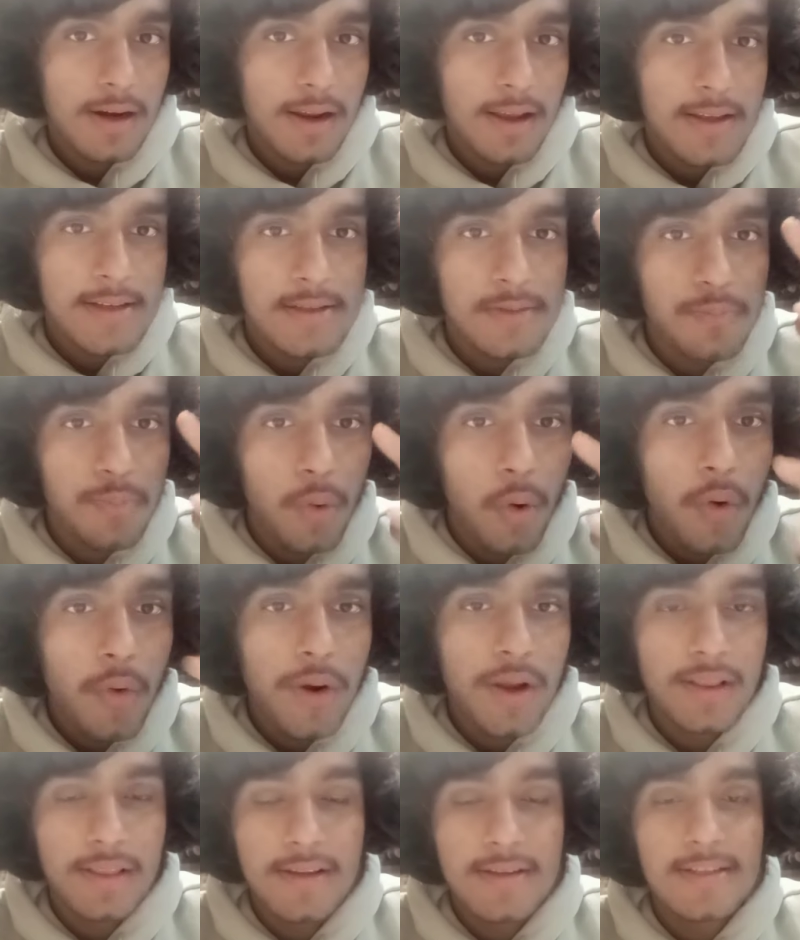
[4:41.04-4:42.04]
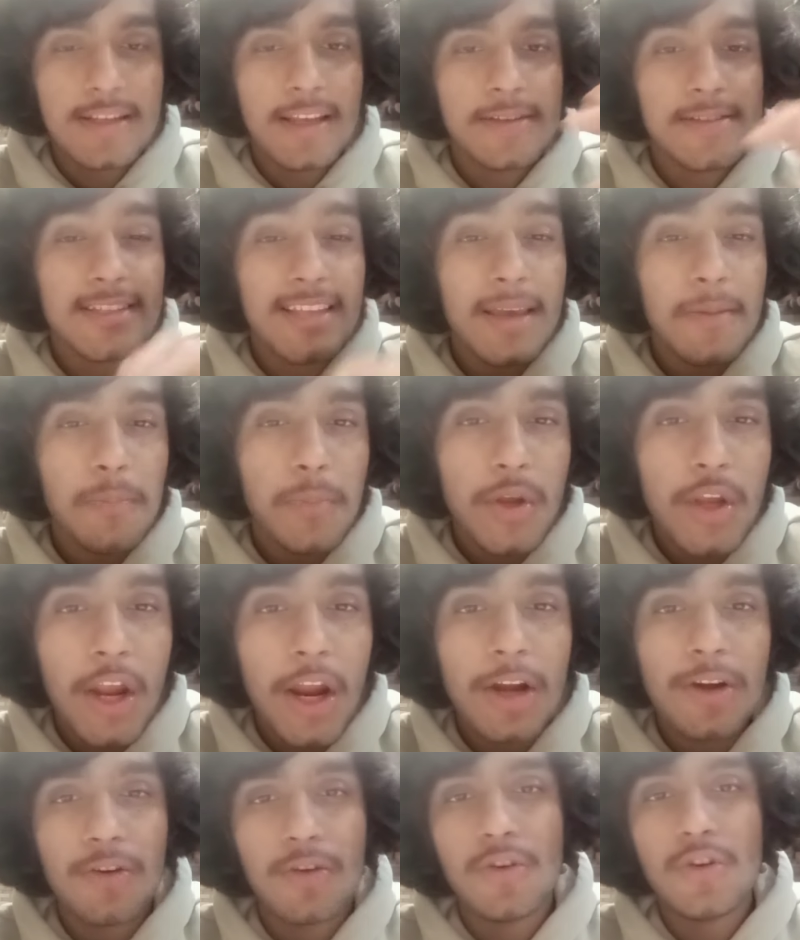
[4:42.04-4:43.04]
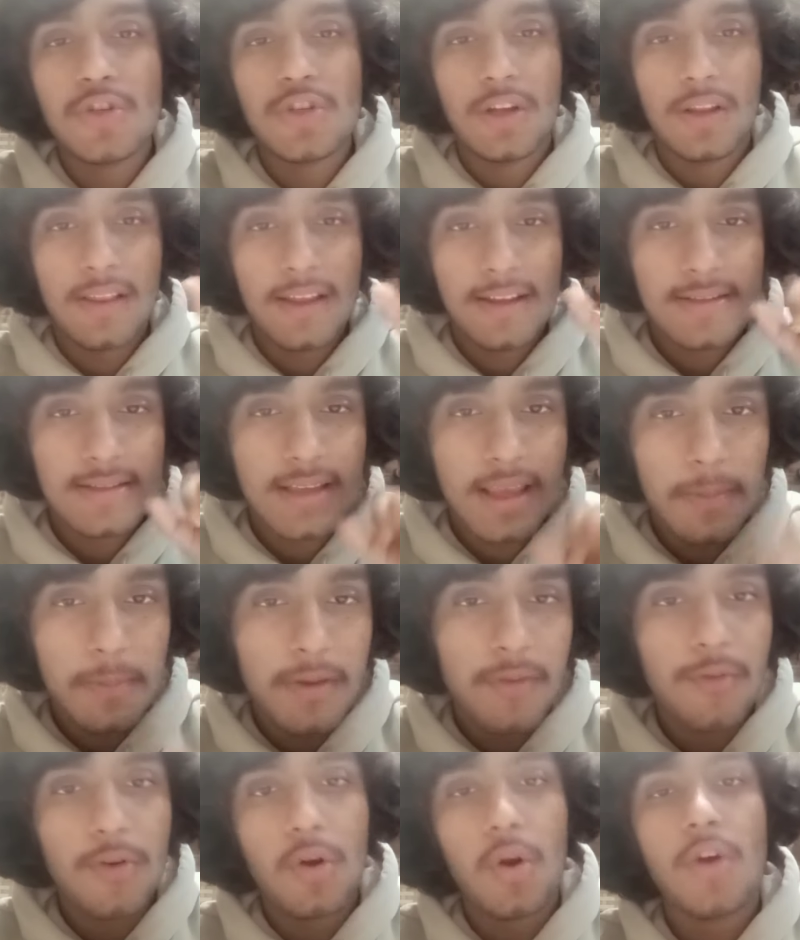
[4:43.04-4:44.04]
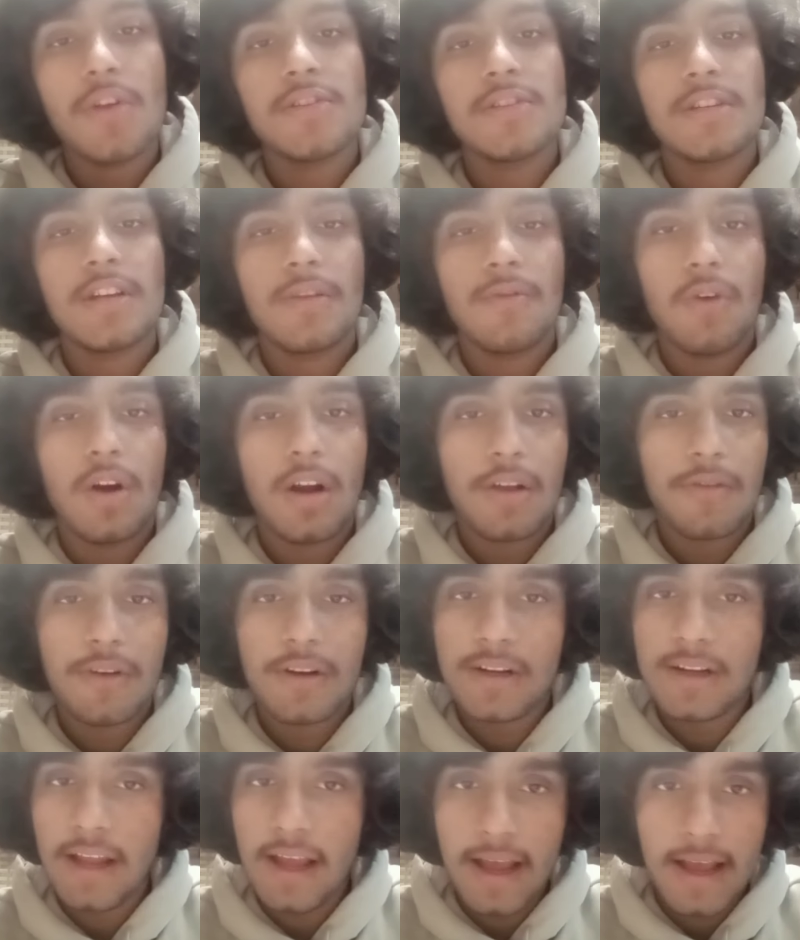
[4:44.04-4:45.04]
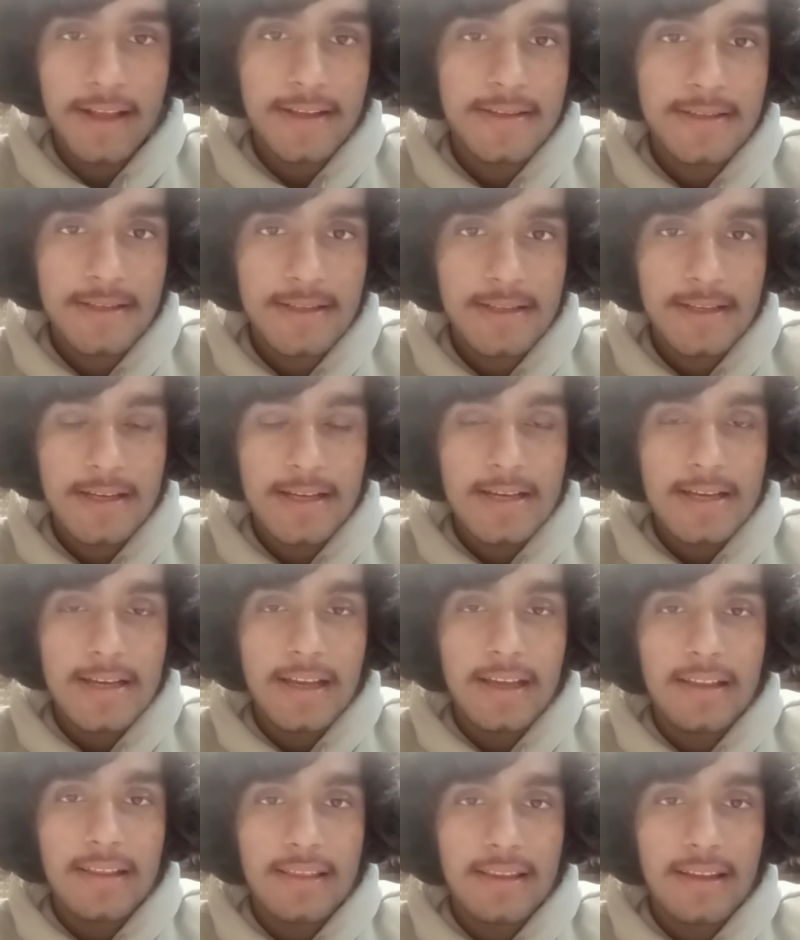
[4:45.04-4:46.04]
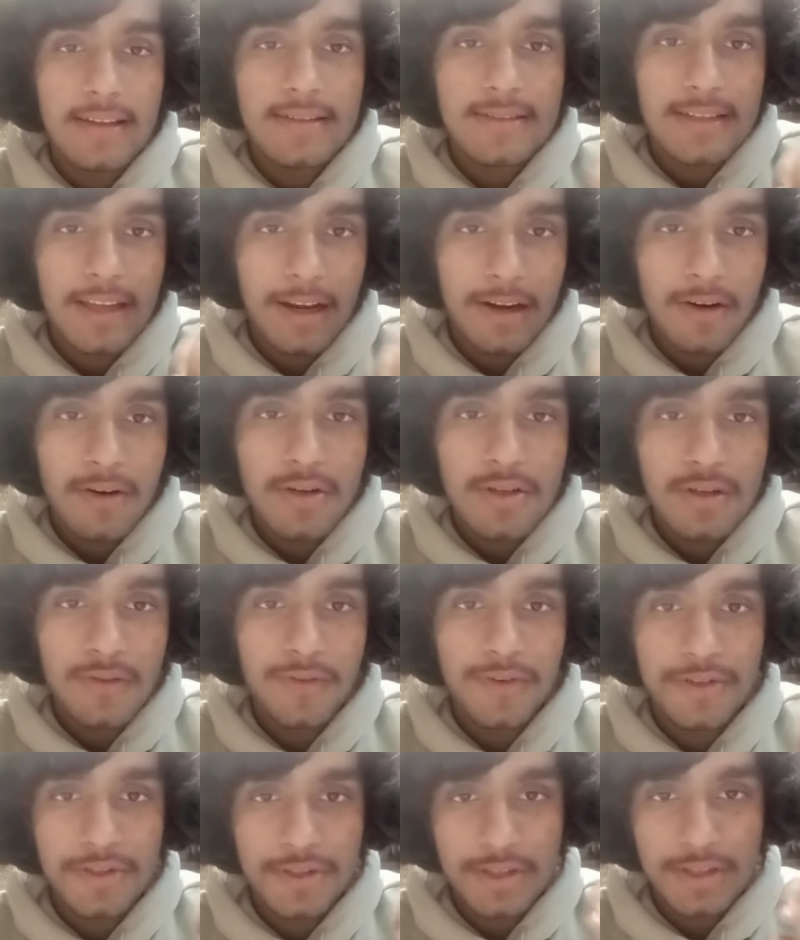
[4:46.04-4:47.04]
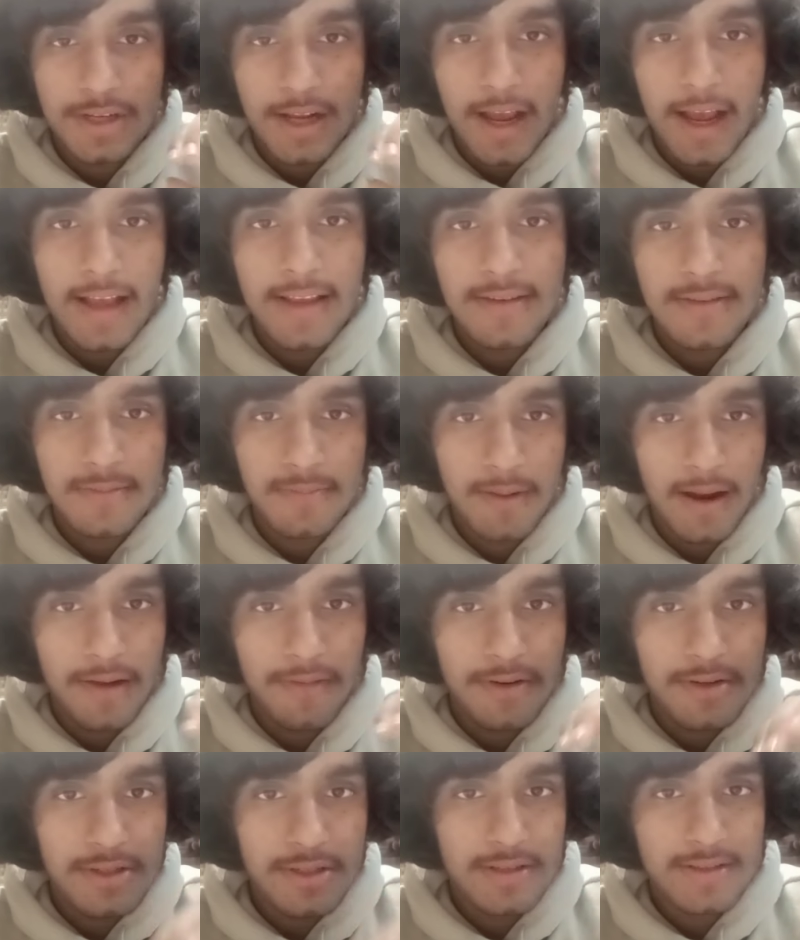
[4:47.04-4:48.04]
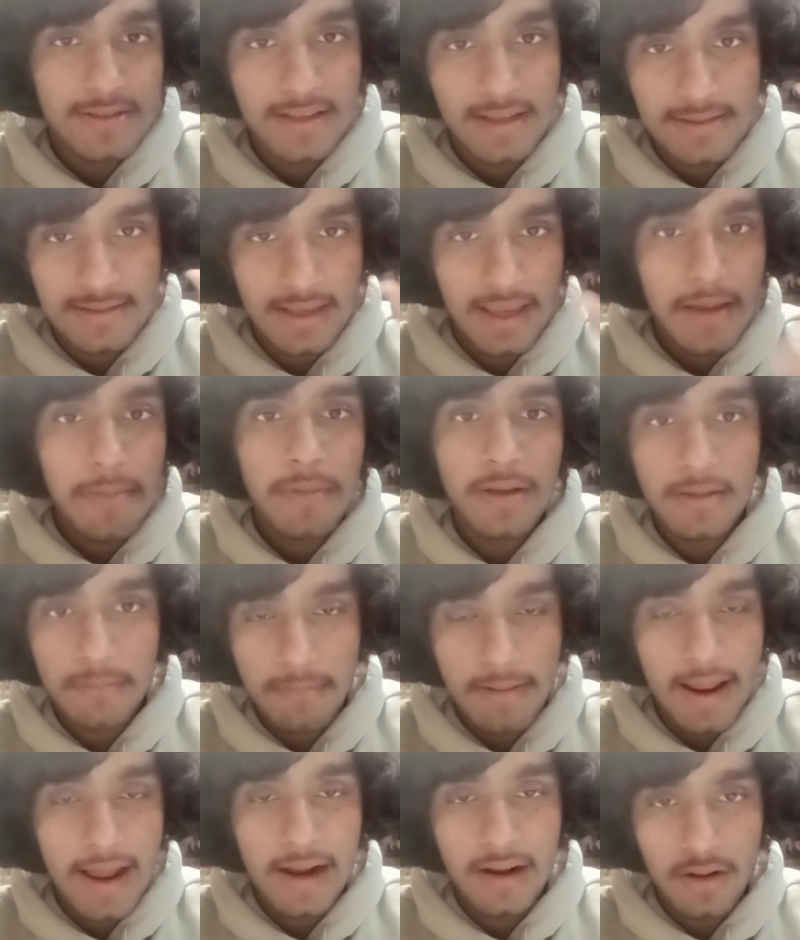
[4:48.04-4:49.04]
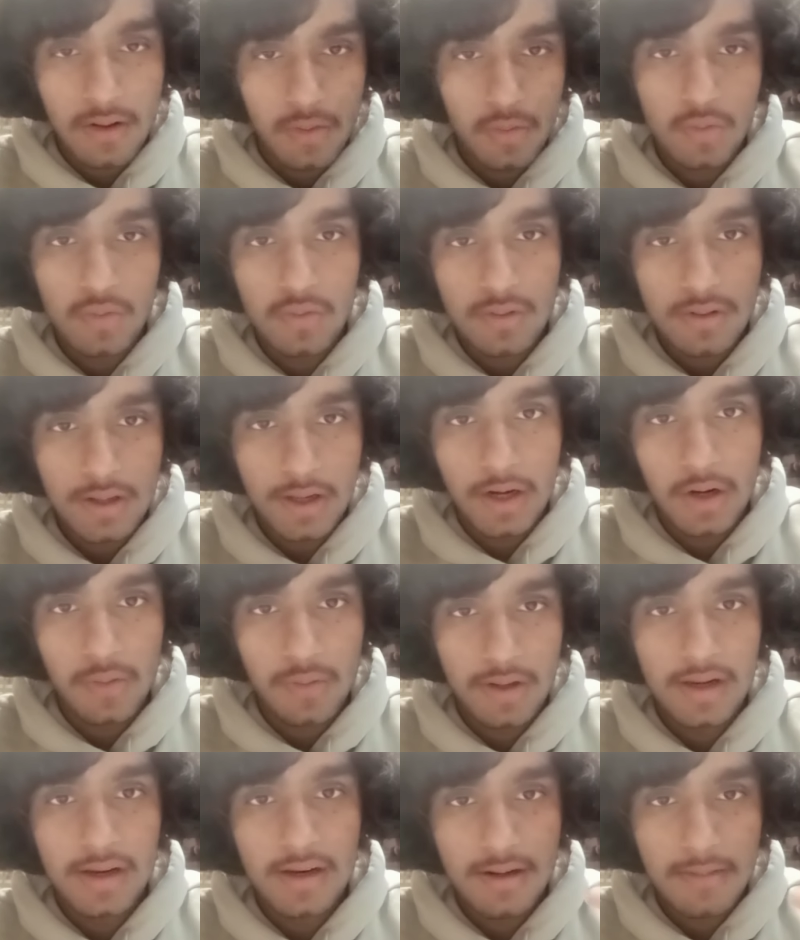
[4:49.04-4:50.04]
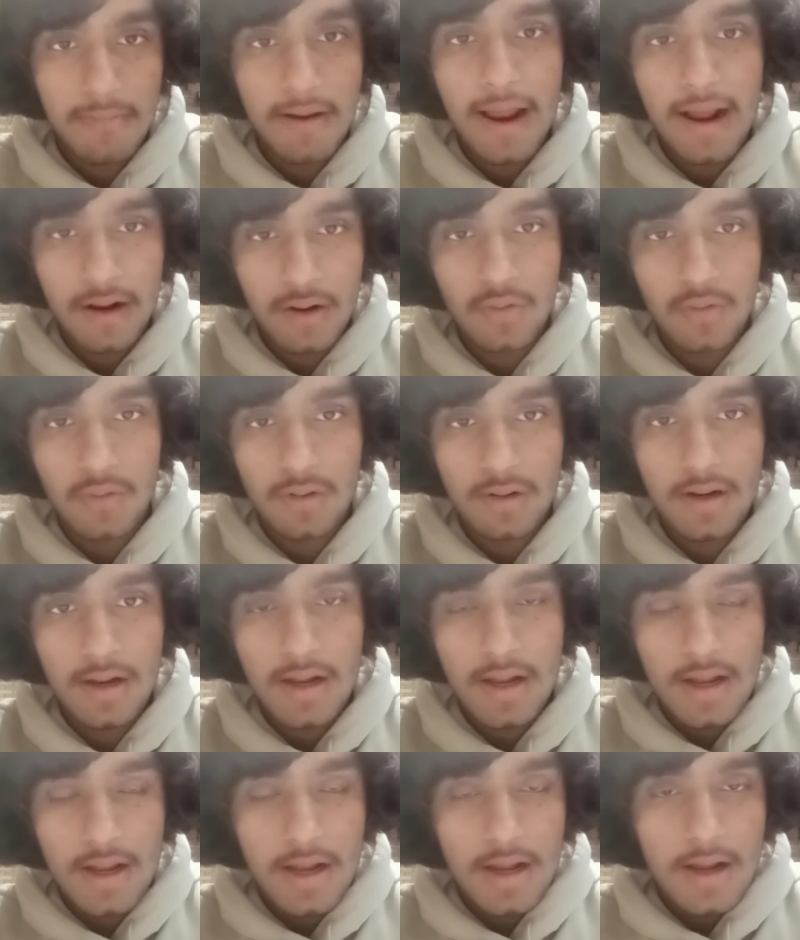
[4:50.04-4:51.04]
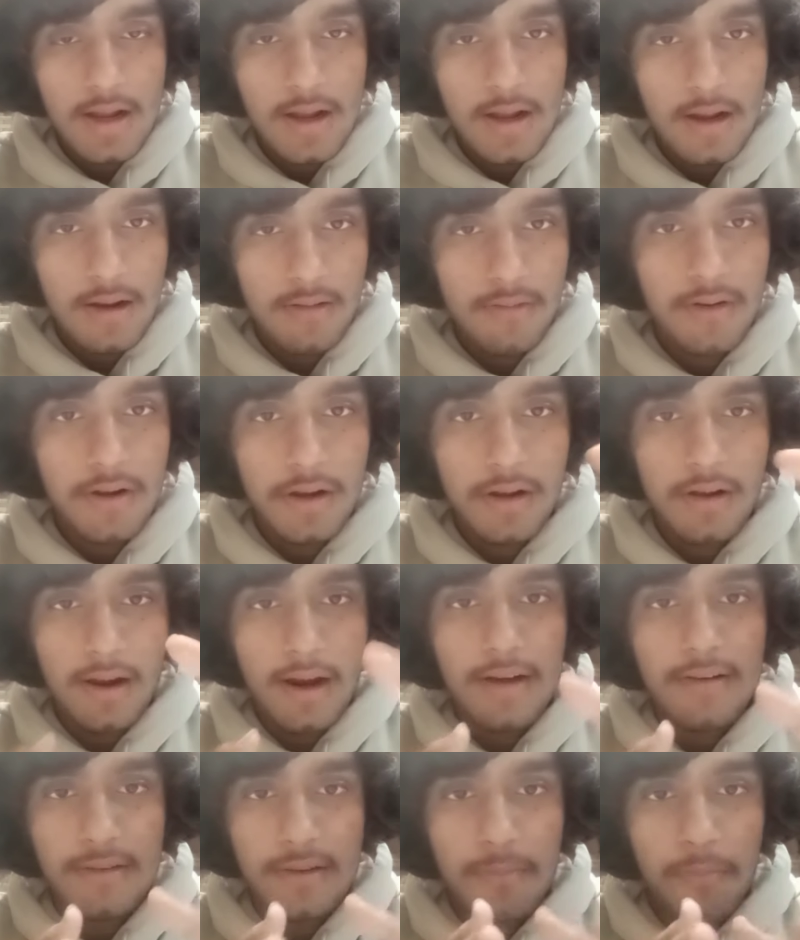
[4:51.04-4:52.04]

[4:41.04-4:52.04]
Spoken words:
is borrowing this escaping energy, the escaping velocity, whatever it has, this energy which it has, by which it is escaping a black hole, near black hole, at